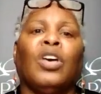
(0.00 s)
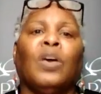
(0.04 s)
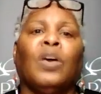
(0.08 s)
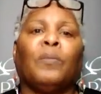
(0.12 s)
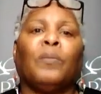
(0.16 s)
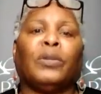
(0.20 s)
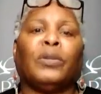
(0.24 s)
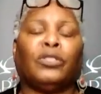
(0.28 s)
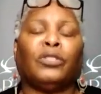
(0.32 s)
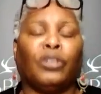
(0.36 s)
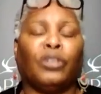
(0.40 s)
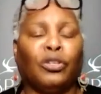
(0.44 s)

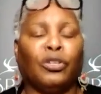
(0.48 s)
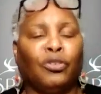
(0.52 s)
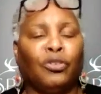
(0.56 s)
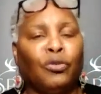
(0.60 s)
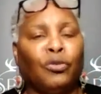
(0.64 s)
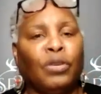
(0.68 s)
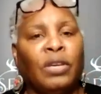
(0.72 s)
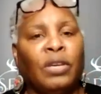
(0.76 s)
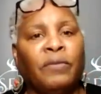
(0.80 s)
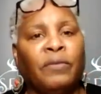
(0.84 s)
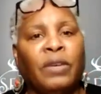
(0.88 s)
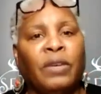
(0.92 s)
But could you
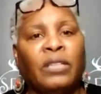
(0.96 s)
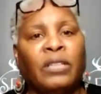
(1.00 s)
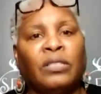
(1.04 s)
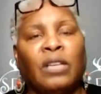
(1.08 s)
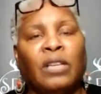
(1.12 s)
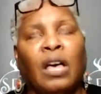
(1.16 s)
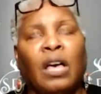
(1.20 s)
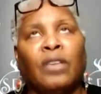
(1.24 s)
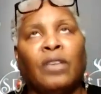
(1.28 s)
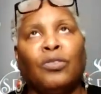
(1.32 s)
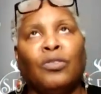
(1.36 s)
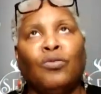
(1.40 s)
give us,
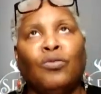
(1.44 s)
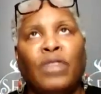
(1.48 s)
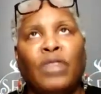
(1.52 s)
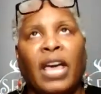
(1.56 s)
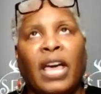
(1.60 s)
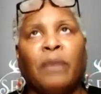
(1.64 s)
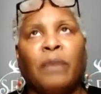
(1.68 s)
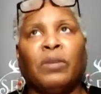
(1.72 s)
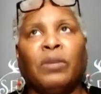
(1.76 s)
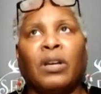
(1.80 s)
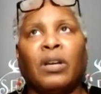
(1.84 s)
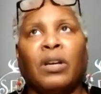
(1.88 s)
you
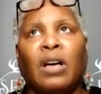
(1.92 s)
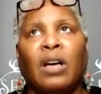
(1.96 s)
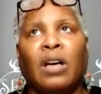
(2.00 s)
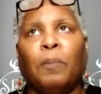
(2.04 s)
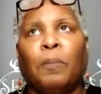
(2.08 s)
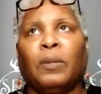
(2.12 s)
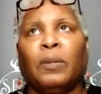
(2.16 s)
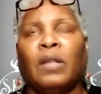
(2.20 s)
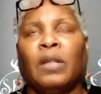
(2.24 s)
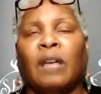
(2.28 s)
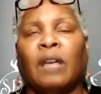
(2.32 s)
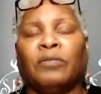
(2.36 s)
named a
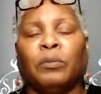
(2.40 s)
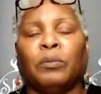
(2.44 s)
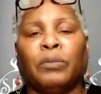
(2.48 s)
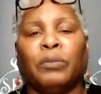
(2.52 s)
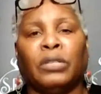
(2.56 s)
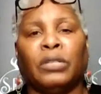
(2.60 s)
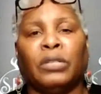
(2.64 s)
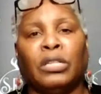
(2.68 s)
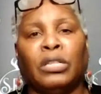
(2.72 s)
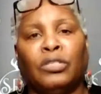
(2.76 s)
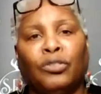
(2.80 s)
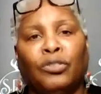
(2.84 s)
couple of them,
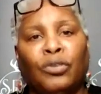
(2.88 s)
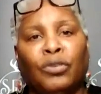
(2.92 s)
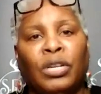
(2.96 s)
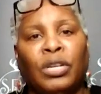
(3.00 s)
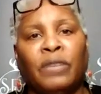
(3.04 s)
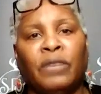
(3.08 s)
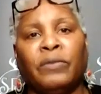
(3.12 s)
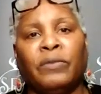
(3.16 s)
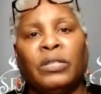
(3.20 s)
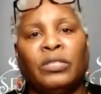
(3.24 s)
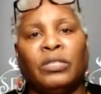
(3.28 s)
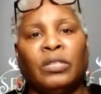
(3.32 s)
but could you
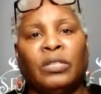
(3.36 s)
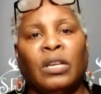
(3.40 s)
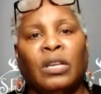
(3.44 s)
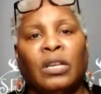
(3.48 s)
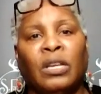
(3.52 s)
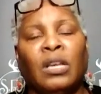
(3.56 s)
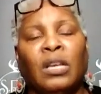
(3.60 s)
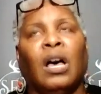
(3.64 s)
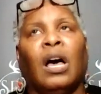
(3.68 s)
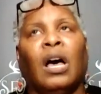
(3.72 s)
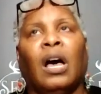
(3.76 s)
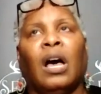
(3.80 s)
give us
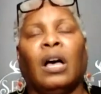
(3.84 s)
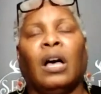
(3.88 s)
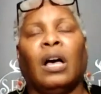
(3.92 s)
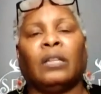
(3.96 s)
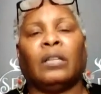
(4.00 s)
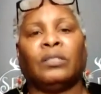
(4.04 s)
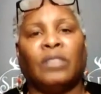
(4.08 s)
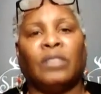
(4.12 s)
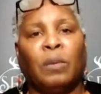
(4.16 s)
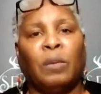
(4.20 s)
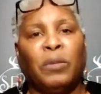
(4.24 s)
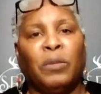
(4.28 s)

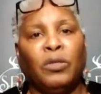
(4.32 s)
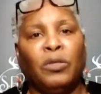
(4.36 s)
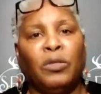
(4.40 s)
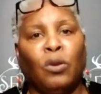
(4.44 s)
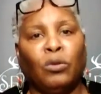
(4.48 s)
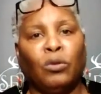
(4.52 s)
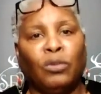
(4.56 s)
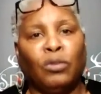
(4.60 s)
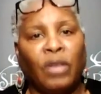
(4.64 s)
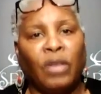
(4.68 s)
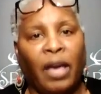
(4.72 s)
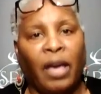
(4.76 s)
some of
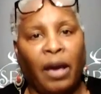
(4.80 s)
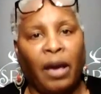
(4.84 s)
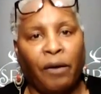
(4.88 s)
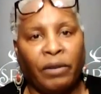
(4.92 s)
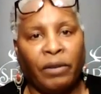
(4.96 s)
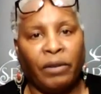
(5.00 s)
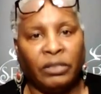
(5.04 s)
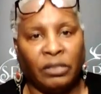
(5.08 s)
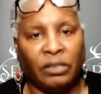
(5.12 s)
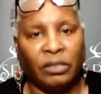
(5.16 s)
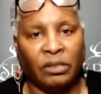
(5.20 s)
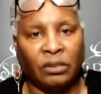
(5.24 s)
those
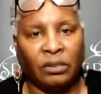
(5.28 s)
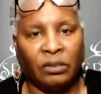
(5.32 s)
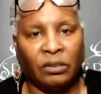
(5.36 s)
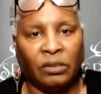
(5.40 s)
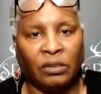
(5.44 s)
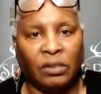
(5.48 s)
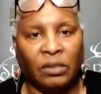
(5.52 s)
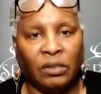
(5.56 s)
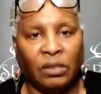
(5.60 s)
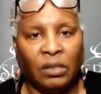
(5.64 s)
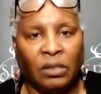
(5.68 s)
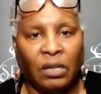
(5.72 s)

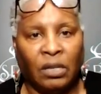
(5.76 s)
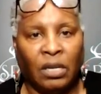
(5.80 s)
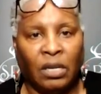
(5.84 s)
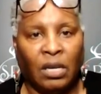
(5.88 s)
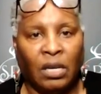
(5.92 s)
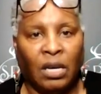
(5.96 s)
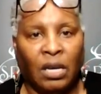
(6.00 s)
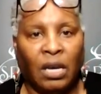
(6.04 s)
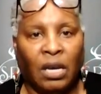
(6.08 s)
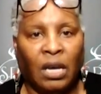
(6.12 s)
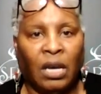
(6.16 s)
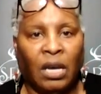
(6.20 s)
characters
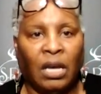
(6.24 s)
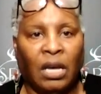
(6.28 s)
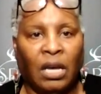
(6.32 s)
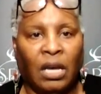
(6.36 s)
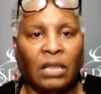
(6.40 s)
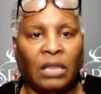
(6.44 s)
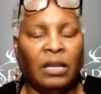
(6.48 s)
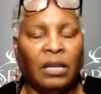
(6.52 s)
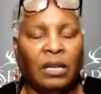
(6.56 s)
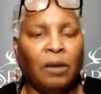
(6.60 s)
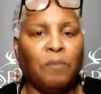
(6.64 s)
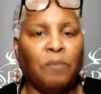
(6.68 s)

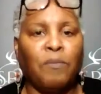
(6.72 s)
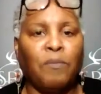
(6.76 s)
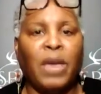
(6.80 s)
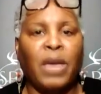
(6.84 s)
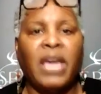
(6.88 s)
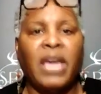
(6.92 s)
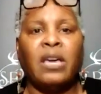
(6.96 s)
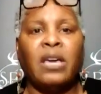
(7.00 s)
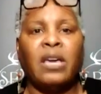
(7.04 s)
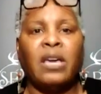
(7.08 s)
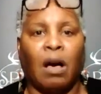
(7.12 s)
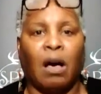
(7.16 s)
and their
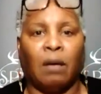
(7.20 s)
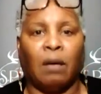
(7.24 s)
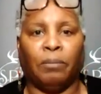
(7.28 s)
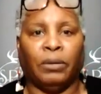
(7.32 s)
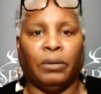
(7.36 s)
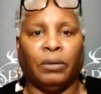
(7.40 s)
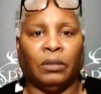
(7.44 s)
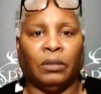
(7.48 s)
makeup?